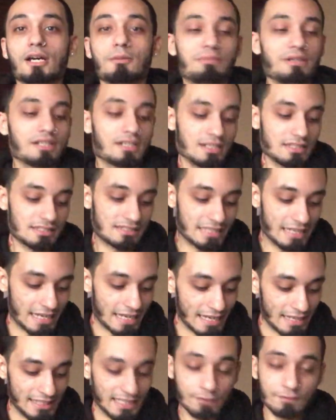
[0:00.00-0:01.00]
because they
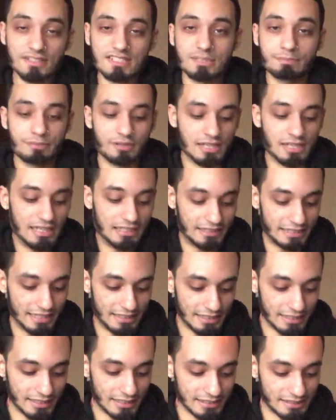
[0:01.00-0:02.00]
ain't even they
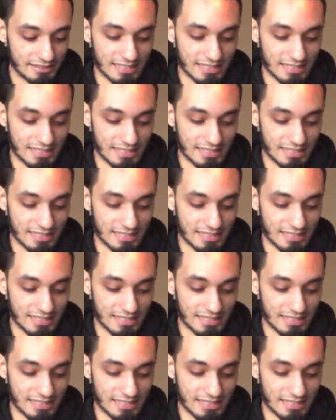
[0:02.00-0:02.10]
didn't